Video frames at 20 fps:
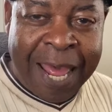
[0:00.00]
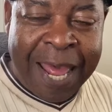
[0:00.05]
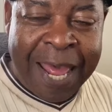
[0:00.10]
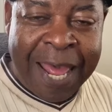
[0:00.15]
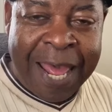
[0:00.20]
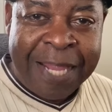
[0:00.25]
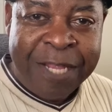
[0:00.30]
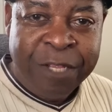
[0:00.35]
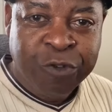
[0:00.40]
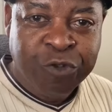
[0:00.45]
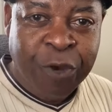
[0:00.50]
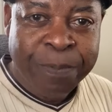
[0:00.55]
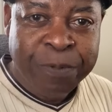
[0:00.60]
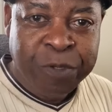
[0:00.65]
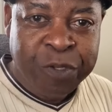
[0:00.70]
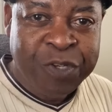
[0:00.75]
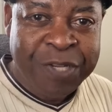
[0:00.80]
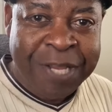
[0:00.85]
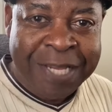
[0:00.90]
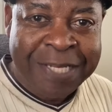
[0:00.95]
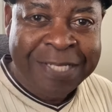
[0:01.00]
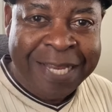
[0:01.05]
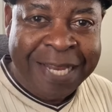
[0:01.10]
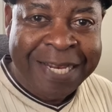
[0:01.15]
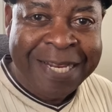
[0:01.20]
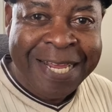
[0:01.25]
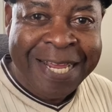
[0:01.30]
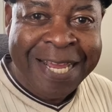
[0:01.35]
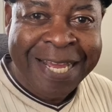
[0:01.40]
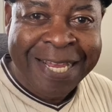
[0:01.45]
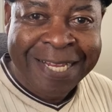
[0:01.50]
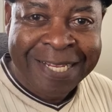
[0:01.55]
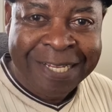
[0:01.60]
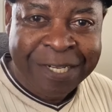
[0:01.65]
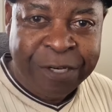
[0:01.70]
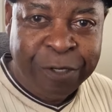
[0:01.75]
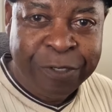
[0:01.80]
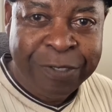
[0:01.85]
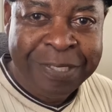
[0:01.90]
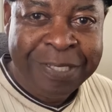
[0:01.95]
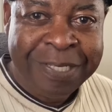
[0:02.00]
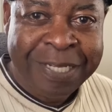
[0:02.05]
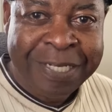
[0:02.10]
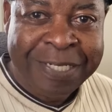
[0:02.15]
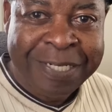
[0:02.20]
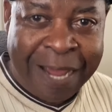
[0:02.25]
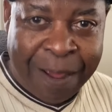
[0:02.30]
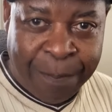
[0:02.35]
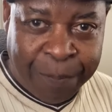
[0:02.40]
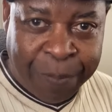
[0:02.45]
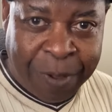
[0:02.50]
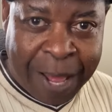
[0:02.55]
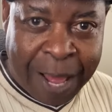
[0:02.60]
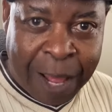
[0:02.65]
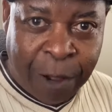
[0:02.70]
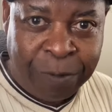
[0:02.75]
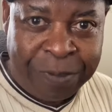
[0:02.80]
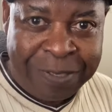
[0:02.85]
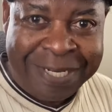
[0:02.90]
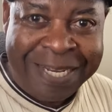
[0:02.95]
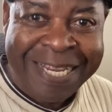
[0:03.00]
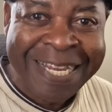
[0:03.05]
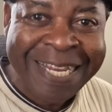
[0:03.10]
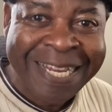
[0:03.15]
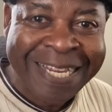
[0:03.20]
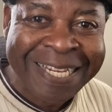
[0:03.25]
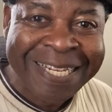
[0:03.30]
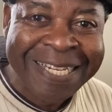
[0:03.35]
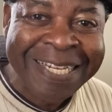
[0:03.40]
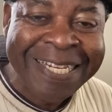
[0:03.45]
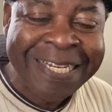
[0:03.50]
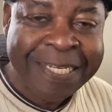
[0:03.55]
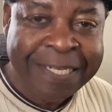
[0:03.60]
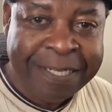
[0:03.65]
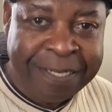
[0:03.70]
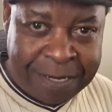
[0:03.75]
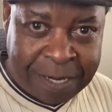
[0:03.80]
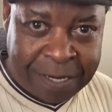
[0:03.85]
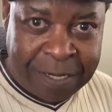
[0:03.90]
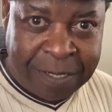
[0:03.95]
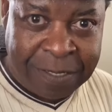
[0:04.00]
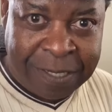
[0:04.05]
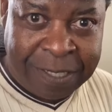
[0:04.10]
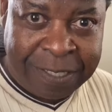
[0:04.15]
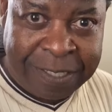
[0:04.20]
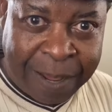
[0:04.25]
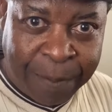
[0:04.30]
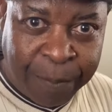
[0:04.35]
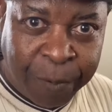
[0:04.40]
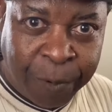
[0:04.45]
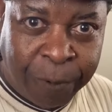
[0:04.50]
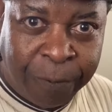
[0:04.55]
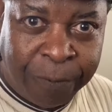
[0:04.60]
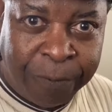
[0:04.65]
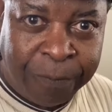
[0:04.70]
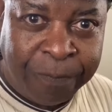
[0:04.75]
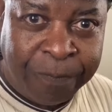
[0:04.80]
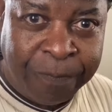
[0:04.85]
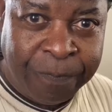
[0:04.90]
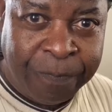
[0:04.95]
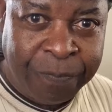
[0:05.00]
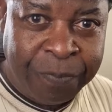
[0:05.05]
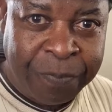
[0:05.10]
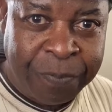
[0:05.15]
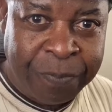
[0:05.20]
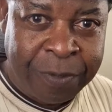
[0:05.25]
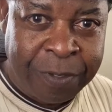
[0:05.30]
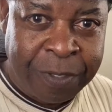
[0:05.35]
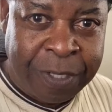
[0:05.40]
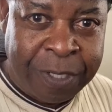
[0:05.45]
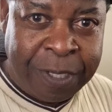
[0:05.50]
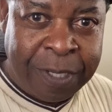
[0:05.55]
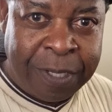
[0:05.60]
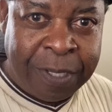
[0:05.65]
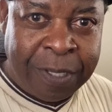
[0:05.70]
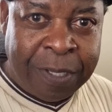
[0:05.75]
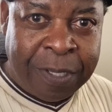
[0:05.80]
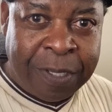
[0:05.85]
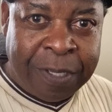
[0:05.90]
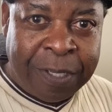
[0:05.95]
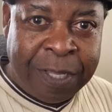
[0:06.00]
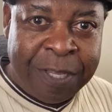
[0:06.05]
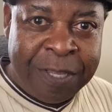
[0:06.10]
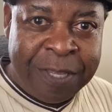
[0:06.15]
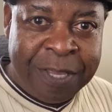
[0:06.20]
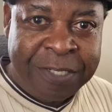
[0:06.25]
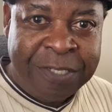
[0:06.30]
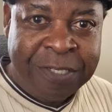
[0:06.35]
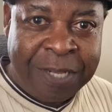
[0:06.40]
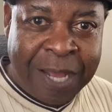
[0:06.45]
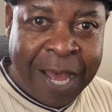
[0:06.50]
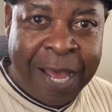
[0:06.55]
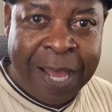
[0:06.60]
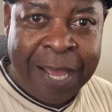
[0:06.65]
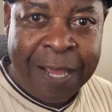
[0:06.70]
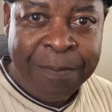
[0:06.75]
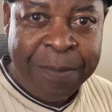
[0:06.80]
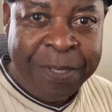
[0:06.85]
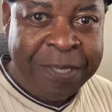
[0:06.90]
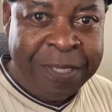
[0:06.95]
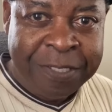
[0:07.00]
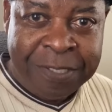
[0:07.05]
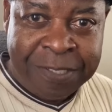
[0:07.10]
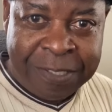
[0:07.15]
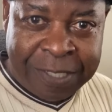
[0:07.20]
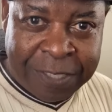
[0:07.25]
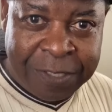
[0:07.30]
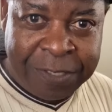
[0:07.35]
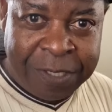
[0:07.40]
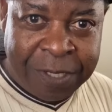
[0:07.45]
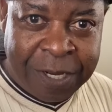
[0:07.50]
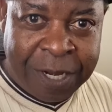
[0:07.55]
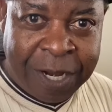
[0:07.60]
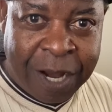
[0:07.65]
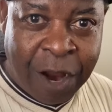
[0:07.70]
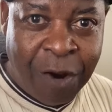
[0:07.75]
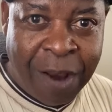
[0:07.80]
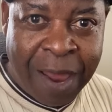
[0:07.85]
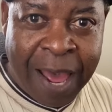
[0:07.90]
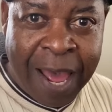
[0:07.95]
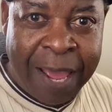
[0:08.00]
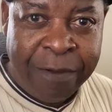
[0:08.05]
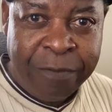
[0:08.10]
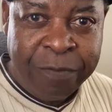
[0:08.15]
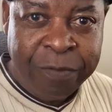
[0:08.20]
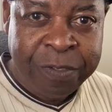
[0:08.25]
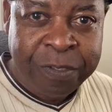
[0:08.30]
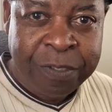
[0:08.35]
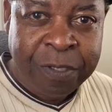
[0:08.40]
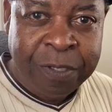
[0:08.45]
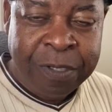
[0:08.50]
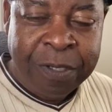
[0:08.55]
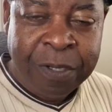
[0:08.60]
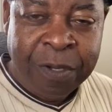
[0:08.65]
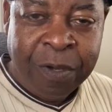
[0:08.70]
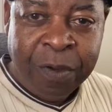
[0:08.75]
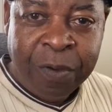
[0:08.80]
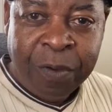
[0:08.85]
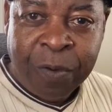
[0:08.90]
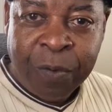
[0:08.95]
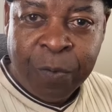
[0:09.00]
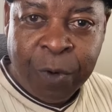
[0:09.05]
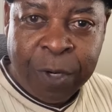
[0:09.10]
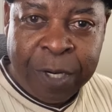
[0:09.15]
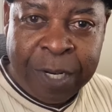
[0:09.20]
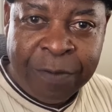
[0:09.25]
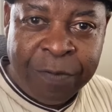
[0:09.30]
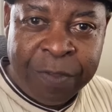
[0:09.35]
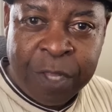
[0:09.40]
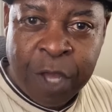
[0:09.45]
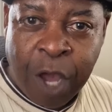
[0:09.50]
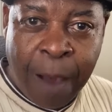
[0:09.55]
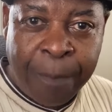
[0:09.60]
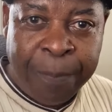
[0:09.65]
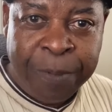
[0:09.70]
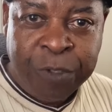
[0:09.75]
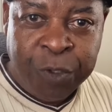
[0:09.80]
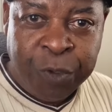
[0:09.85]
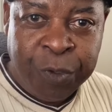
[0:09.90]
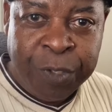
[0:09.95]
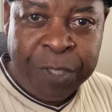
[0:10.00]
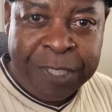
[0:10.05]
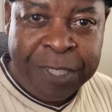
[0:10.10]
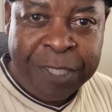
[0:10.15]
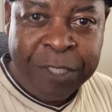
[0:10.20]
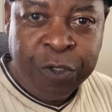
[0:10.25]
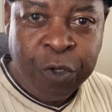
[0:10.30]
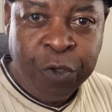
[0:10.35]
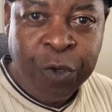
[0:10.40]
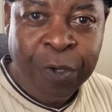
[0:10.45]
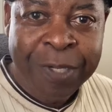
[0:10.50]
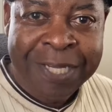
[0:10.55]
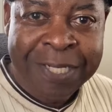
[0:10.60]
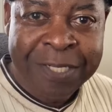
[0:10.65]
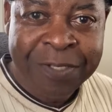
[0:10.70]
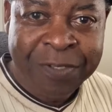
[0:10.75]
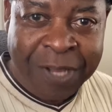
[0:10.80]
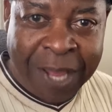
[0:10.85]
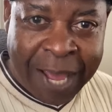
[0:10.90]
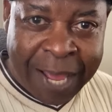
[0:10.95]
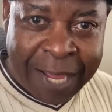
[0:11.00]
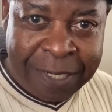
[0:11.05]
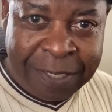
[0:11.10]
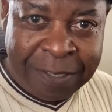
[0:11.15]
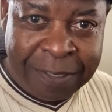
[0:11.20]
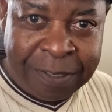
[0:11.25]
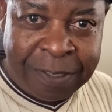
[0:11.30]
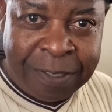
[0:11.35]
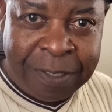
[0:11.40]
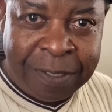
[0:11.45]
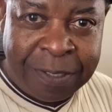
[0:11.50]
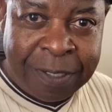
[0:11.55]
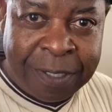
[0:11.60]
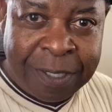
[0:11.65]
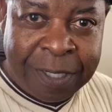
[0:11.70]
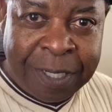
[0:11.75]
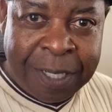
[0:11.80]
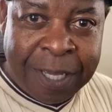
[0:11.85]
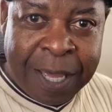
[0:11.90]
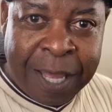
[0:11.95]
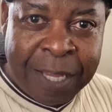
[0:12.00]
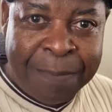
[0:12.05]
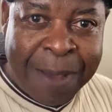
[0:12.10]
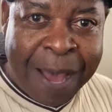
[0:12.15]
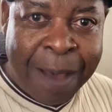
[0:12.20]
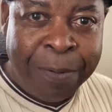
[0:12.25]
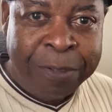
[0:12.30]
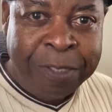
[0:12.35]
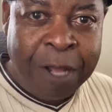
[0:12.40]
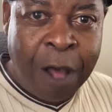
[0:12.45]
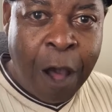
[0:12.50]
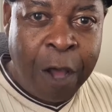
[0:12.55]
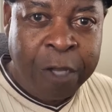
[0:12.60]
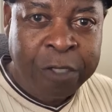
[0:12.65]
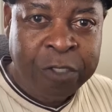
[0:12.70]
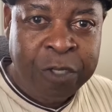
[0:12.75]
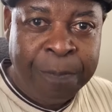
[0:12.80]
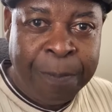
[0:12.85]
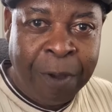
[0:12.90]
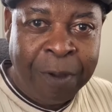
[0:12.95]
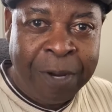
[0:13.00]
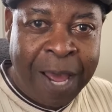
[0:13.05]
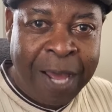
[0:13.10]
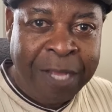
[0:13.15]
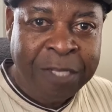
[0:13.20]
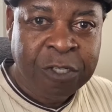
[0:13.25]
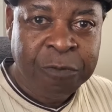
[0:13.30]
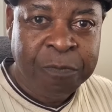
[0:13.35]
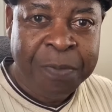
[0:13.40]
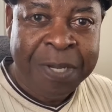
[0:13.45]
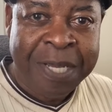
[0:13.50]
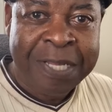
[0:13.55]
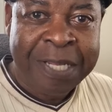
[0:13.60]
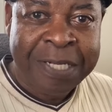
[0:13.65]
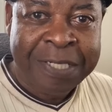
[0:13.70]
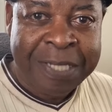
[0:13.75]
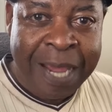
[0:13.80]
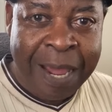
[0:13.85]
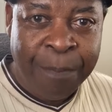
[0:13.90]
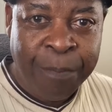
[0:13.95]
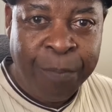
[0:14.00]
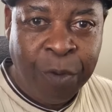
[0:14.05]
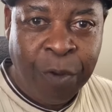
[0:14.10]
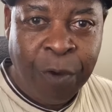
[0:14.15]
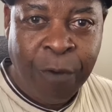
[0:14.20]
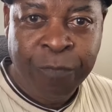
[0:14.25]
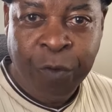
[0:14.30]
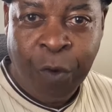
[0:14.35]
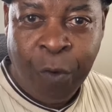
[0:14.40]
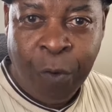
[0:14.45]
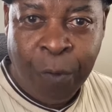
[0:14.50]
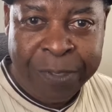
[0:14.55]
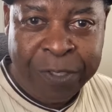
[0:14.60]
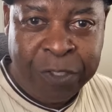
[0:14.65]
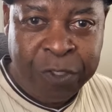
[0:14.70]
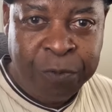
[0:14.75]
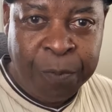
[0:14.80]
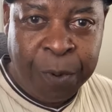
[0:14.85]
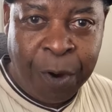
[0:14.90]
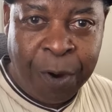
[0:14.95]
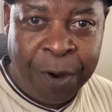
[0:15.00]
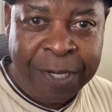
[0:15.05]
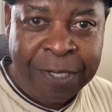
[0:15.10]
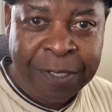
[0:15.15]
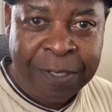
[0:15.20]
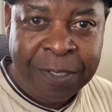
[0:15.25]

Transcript: And the scripture says that he cleared the temple out. He cleaned the temple. In this time, in this season in our lives, we're given the opportunity to look inside. The Bible talks about us being the temple of the Holy Spirit.